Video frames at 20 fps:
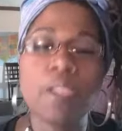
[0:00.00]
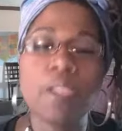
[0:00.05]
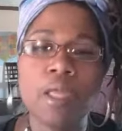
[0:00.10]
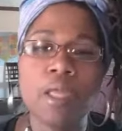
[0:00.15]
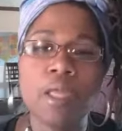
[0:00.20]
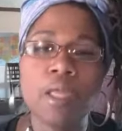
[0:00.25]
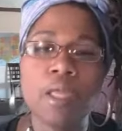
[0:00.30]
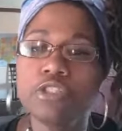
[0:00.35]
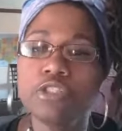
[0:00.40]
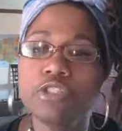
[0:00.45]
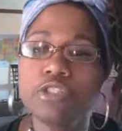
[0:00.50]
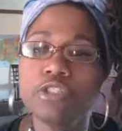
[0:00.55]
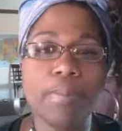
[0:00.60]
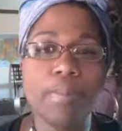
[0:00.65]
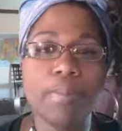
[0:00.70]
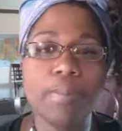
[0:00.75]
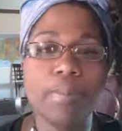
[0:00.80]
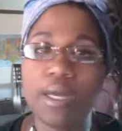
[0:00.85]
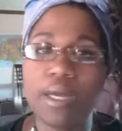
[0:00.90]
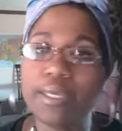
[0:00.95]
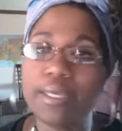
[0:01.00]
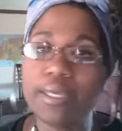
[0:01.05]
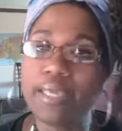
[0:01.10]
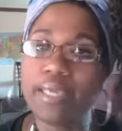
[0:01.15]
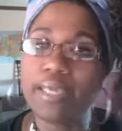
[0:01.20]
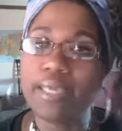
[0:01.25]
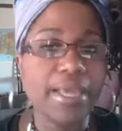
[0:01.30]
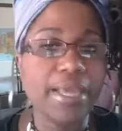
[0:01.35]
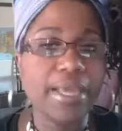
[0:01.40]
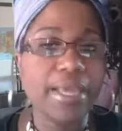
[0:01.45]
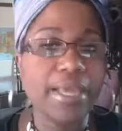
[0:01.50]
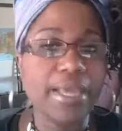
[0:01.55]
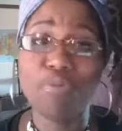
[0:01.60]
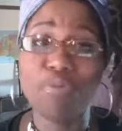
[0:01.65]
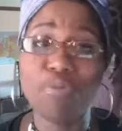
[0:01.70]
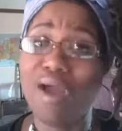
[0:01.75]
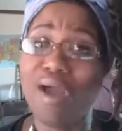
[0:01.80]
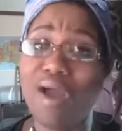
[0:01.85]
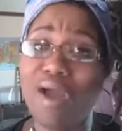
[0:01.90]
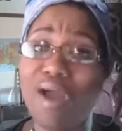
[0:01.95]
So, but yeah, major
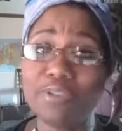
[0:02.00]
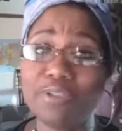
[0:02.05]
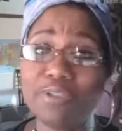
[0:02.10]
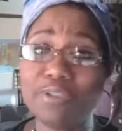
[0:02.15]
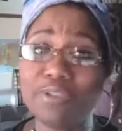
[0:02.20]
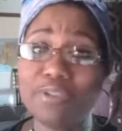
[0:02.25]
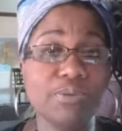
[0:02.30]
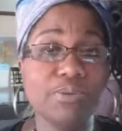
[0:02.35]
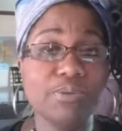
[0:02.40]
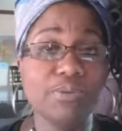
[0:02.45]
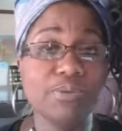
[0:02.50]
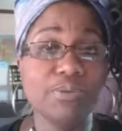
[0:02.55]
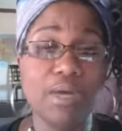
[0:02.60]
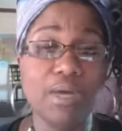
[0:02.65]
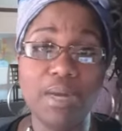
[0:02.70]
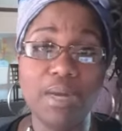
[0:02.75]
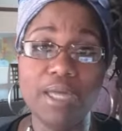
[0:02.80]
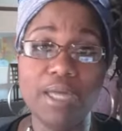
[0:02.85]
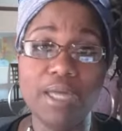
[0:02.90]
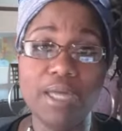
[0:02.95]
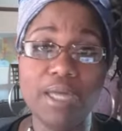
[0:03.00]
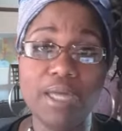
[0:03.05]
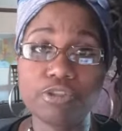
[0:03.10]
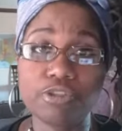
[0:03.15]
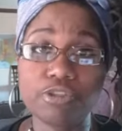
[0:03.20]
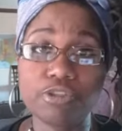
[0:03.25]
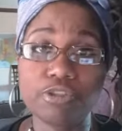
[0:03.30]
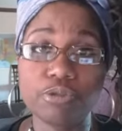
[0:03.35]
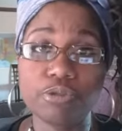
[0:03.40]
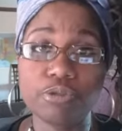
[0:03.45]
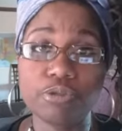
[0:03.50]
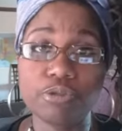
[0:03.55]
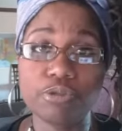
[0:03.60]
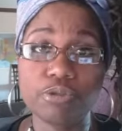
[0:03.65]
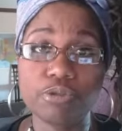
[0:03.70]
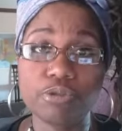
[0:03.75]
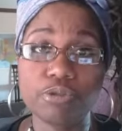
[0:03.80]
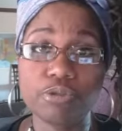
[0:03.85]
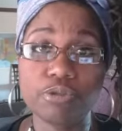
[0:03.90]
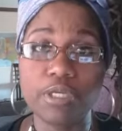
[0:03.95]
props to unschooling. So
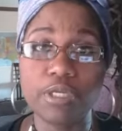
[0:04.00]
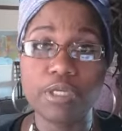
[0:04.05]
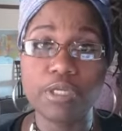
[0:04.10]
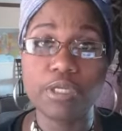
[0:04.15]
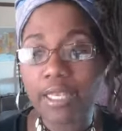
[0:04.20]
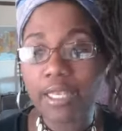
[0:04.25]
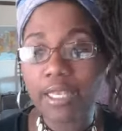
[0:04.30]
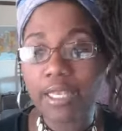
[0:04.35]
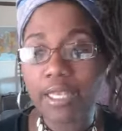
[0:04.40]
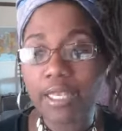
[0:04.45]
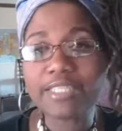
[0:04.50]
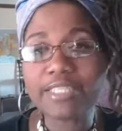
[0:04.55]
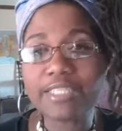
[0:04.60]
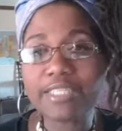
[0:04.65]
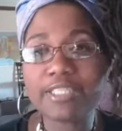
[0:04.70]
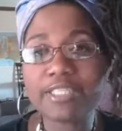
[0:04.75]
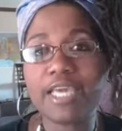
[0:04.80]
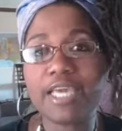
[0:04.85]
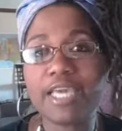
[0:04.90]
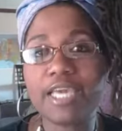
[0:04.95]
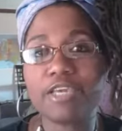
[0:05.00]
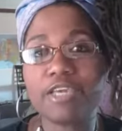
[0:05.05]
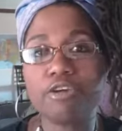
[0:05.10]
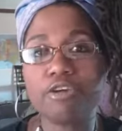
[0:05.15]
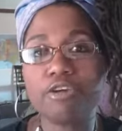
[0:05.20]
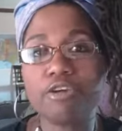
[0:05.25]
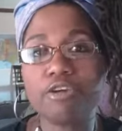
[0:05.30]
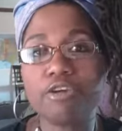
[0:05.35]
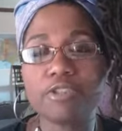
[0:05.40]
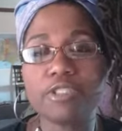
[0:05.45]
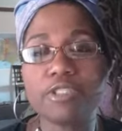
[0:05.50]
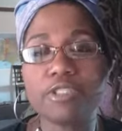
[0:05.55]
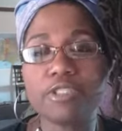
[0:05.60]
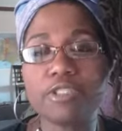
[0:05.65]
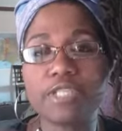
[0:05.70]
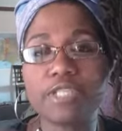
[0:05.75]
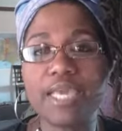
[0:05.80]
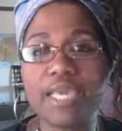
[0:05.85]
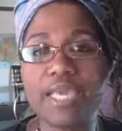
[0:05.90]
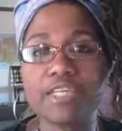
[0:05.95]
let's take
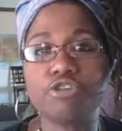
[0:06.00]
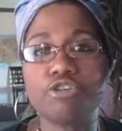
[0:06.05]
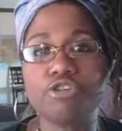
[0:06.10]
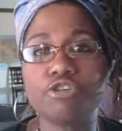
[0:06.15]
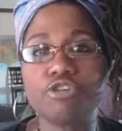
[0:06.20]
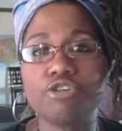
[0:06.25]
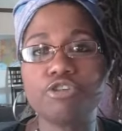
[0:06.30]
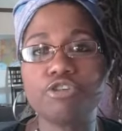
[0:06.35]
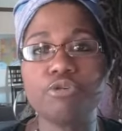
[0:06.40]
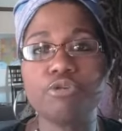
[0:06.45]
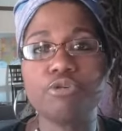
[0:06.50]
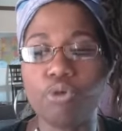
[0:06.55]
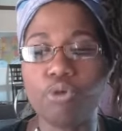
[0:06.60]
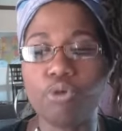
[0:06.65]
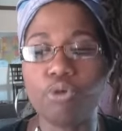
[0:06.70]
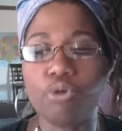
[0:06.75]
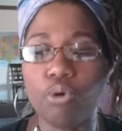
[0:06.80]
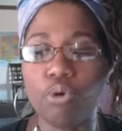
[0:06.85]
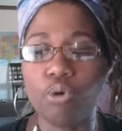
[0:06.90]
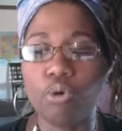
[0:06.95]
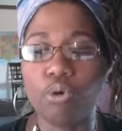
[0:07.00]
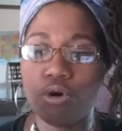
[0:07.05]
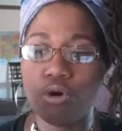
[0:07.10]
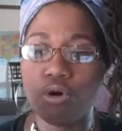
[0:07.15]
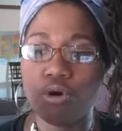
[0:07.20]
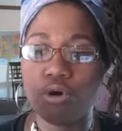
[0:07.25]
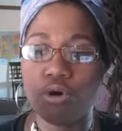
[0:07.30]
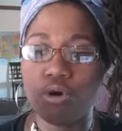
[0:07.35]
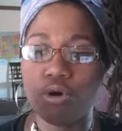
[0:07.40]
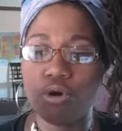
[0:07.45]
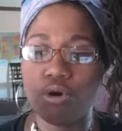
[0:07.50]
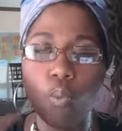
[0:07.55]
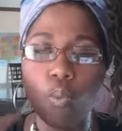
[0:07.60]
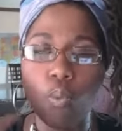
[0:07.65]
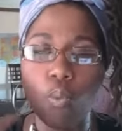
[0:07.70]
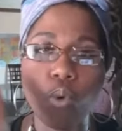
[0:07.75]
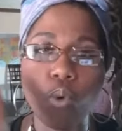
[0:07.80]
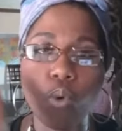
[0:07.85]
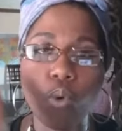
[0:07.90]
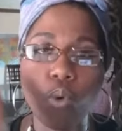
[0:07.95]
us to your
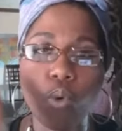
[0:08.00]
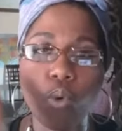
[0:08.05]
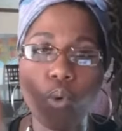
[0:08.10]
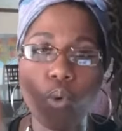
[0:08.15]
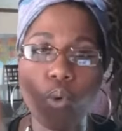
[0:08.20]
worst